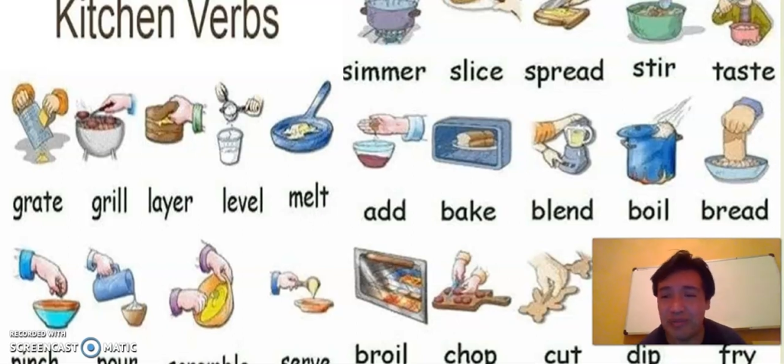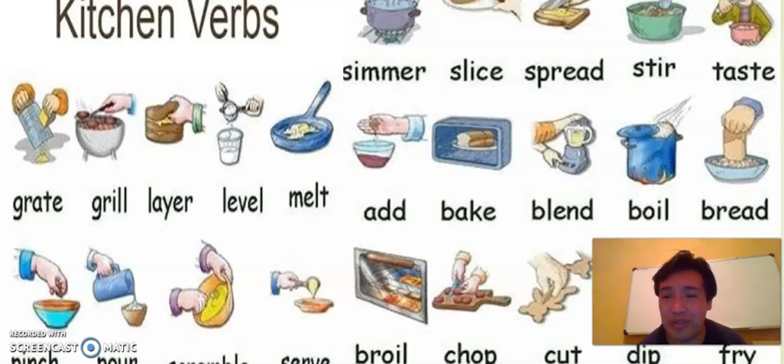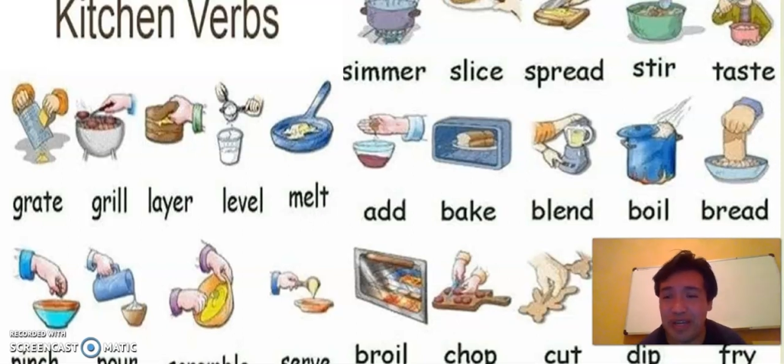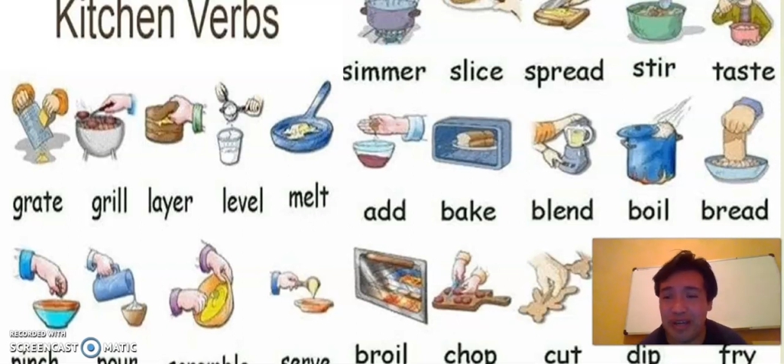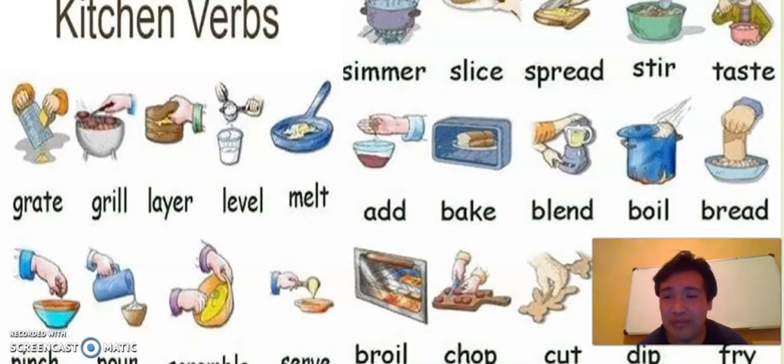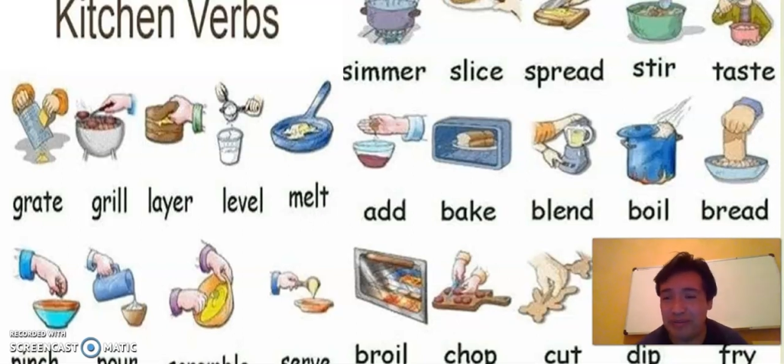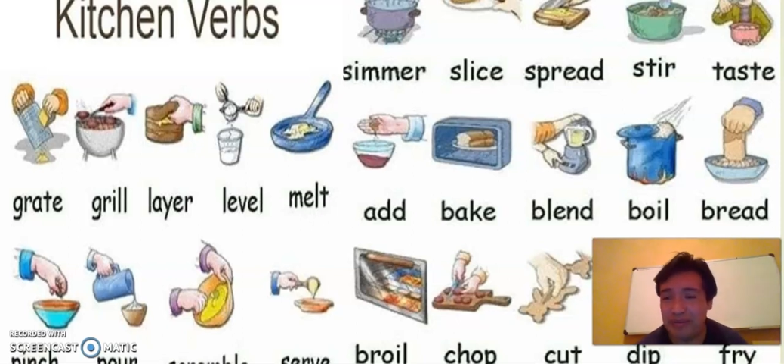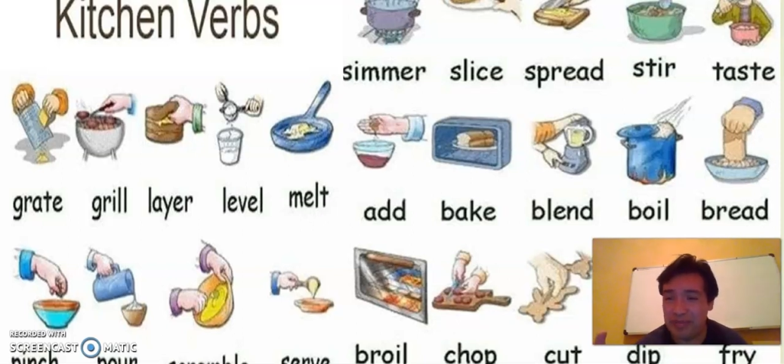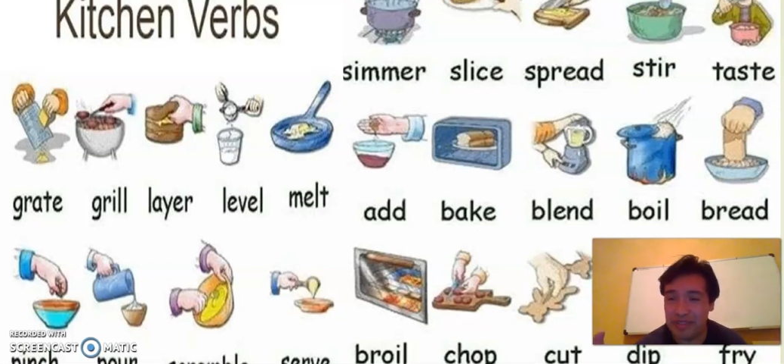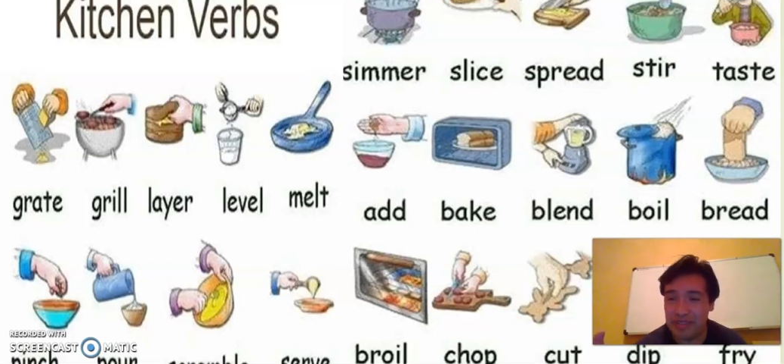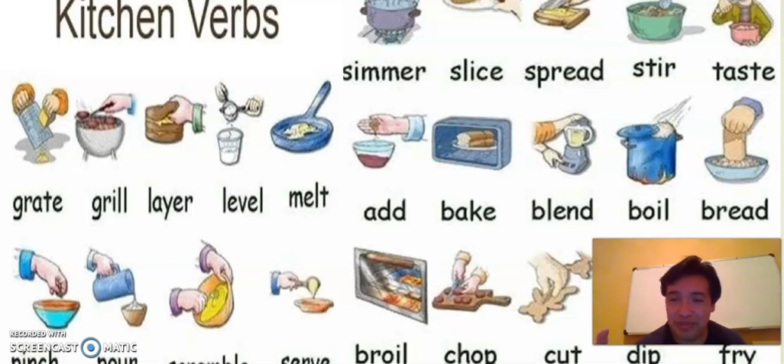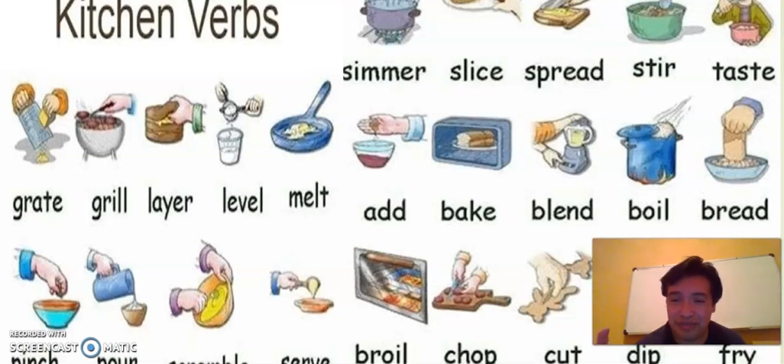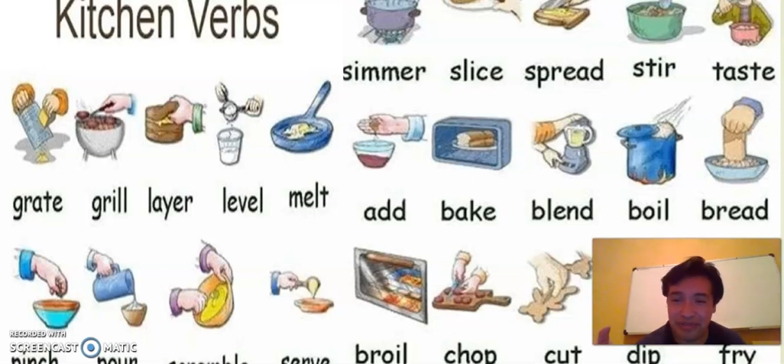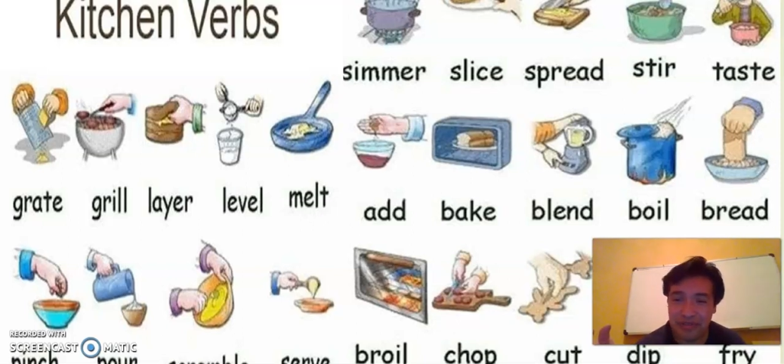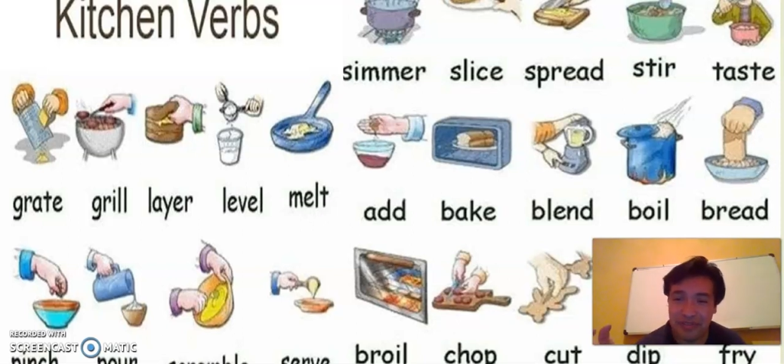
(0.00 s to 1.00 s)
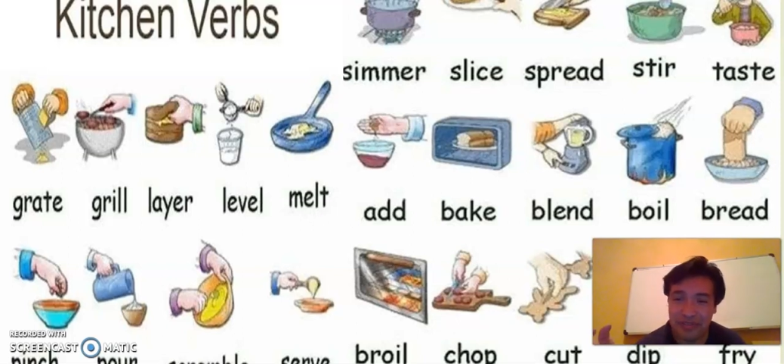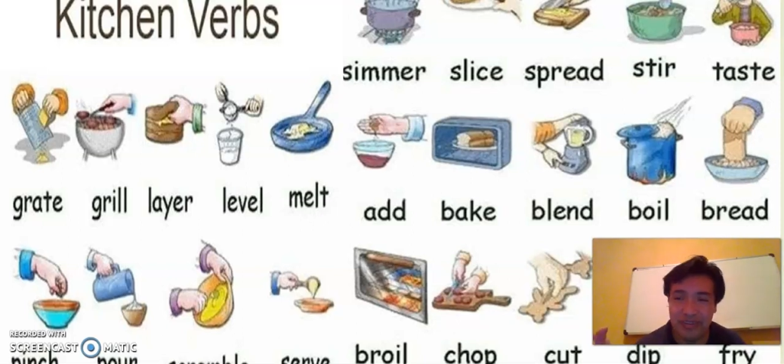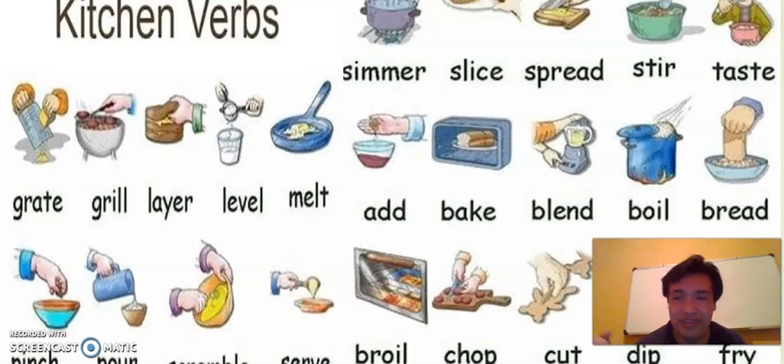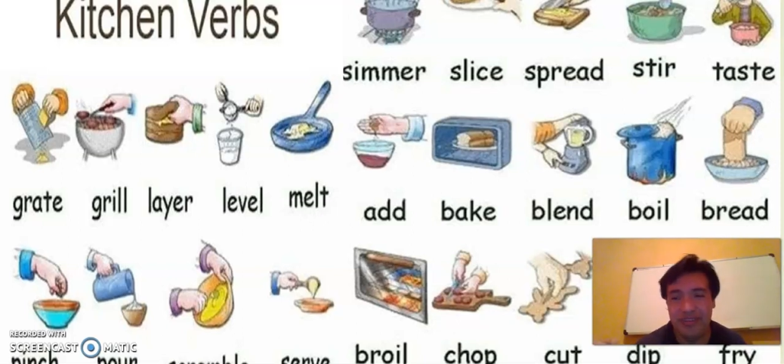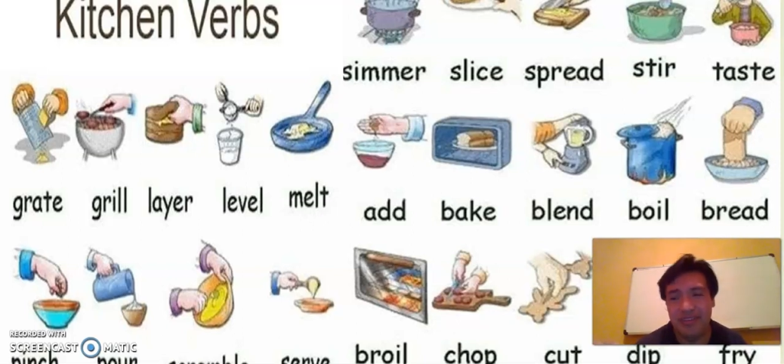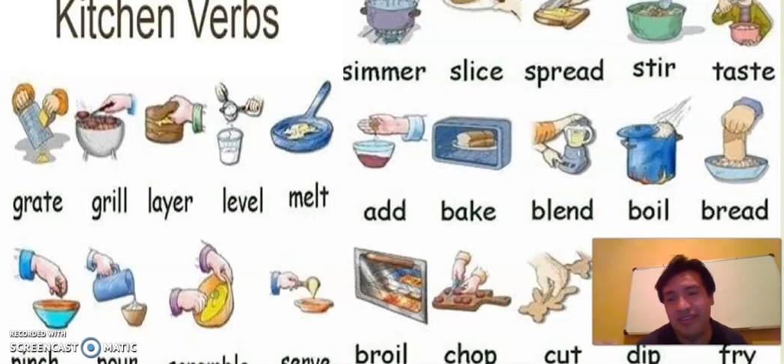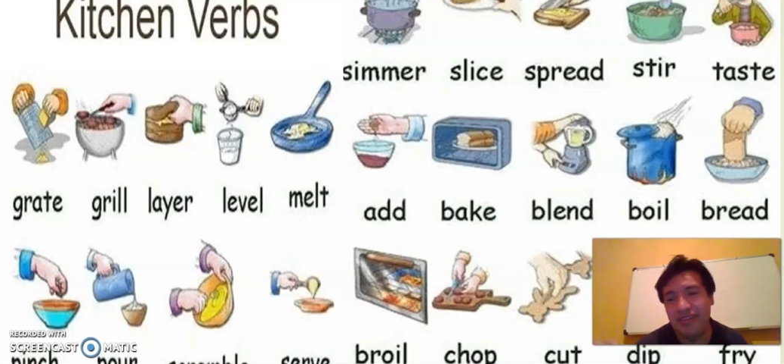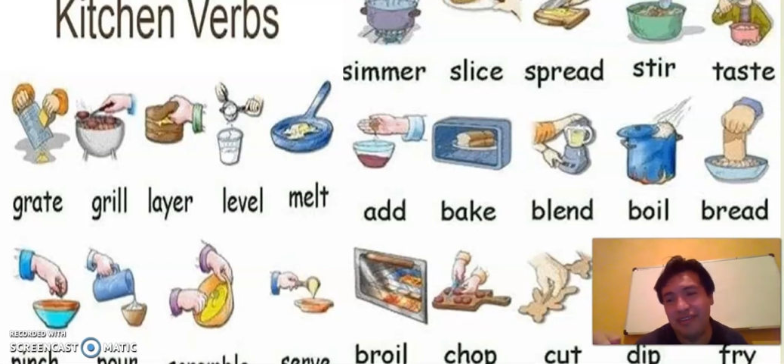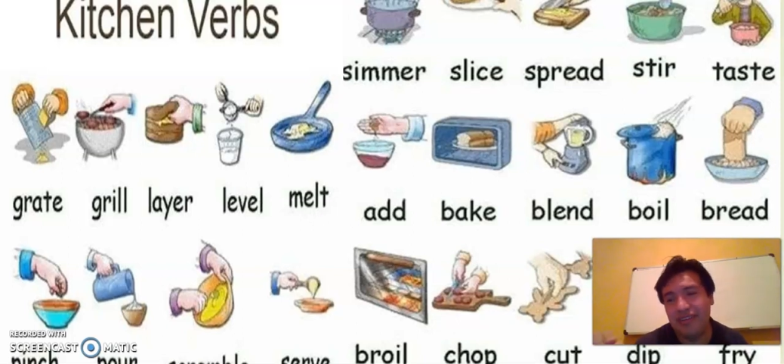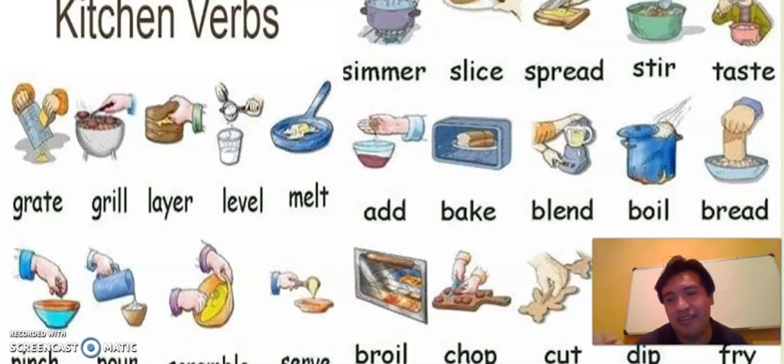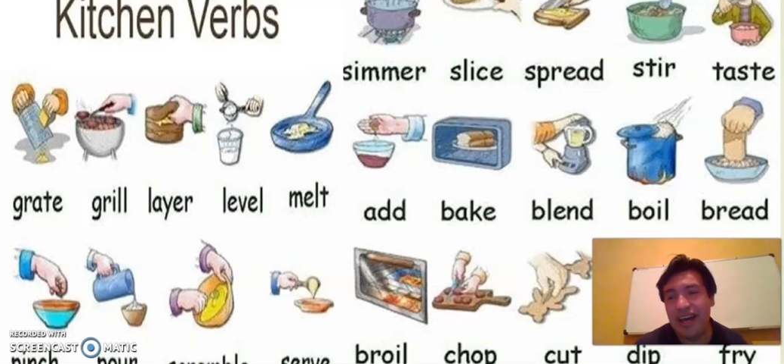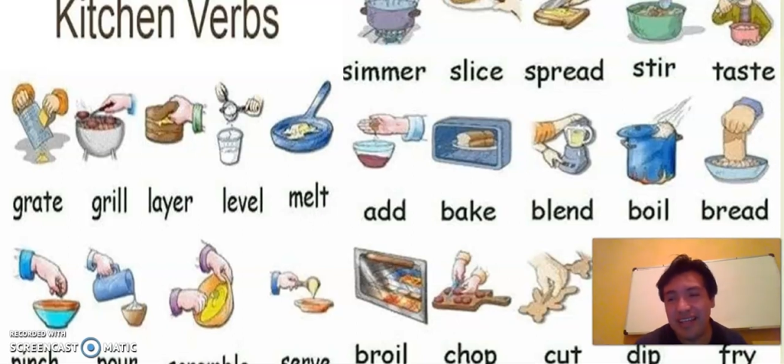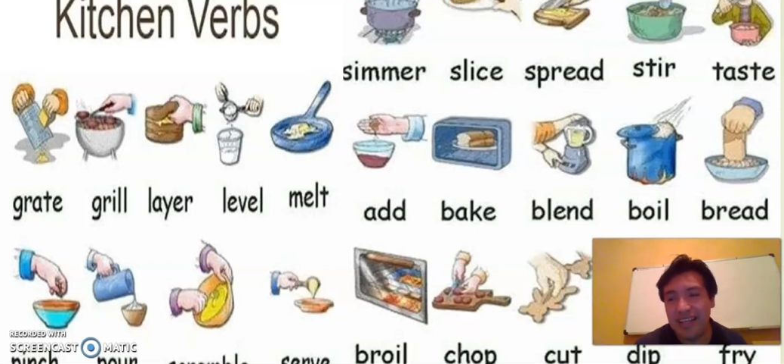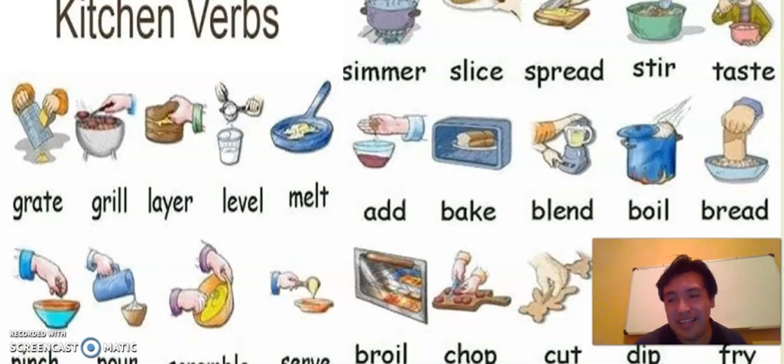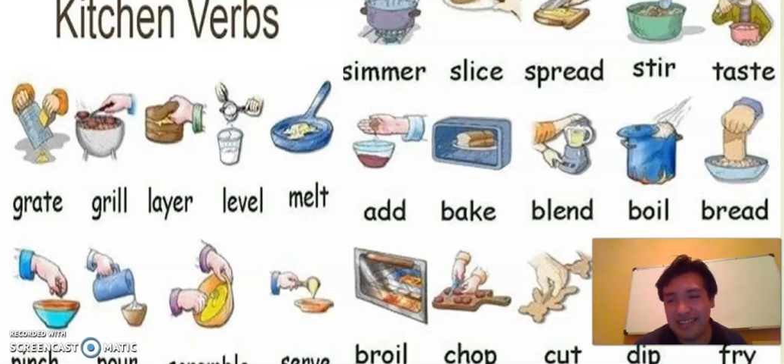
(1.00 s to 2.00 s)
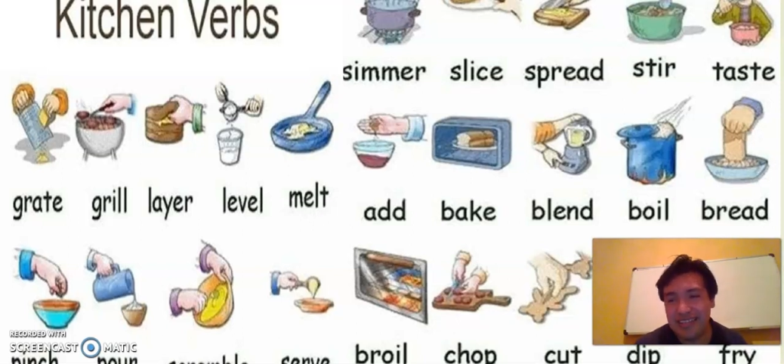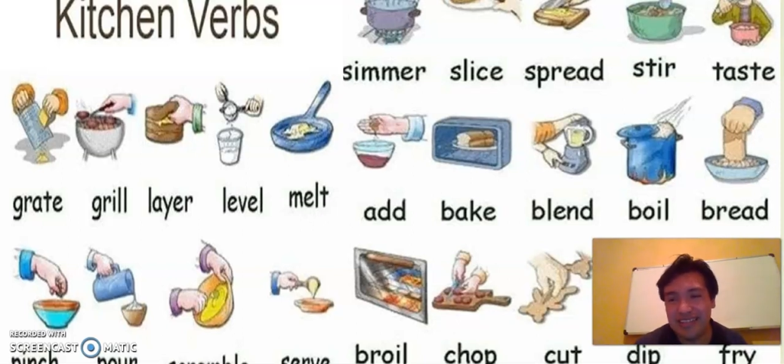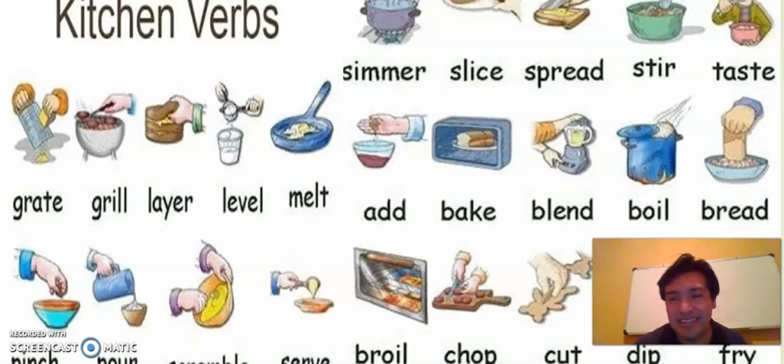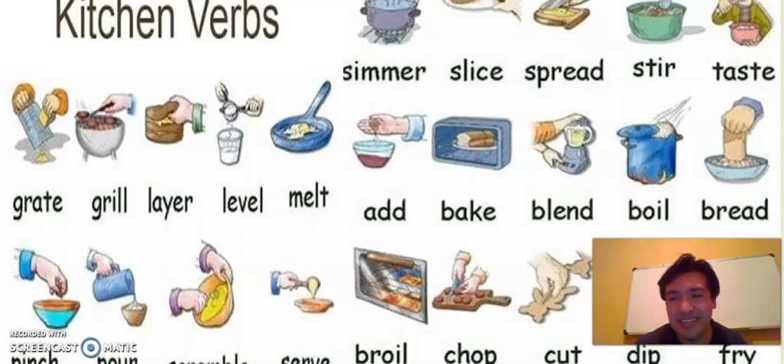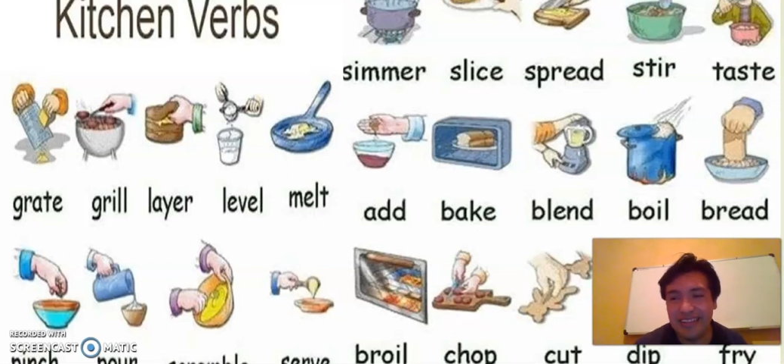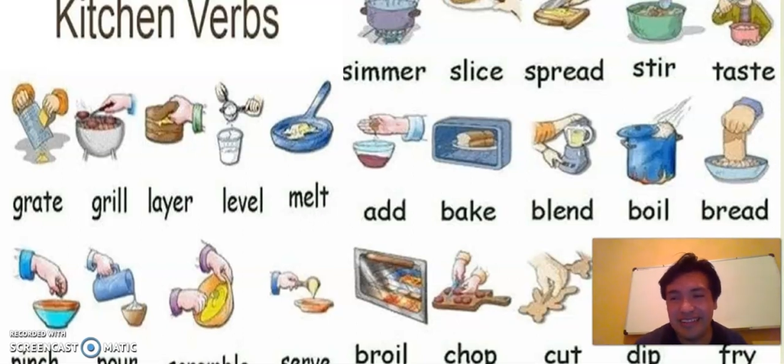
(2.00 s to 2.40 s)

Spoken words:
you have a piece of ice.